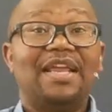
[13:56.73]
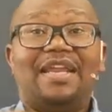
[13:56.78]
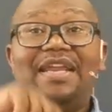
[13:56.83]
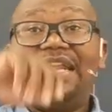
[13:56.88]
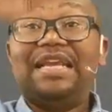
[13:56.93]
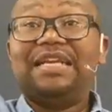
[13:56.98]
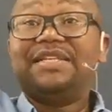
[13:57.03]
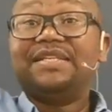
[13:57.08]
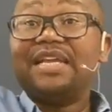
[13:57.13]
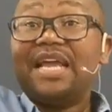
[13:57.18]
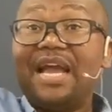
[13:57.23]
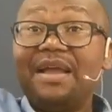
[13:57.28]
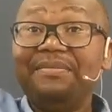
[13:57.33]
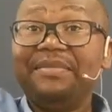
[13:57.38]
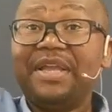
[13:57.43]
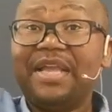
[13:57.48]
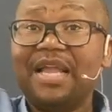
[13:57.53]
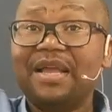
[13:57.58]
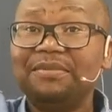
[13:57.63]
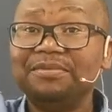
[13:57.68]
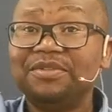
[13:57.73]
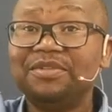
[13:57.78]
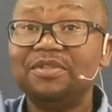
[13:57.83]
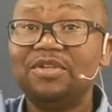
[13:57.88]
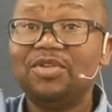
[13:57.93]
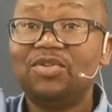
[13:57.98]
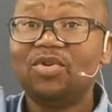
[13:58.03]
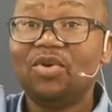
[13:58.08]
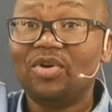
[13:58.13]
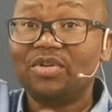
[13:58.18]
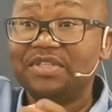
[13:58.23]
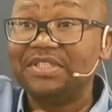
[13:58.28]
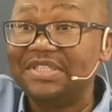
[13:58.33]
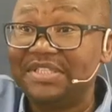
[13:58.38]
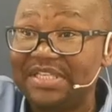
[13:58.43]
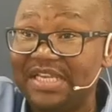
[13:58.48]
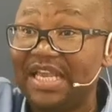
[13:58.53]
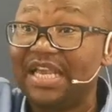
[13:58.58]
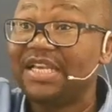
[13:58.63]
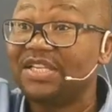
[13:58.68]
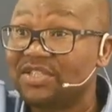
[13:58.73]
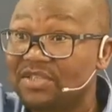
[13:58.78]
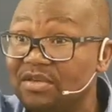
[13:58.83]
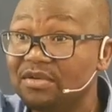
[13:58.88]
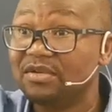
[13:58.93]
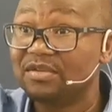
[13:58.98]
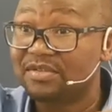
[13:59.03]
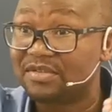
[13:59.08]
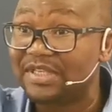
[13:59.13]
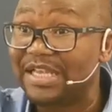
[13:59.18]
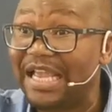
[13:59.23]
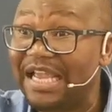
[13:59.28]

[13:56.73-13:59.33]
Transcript: Next time he comes to the doctor, he's here, it's good.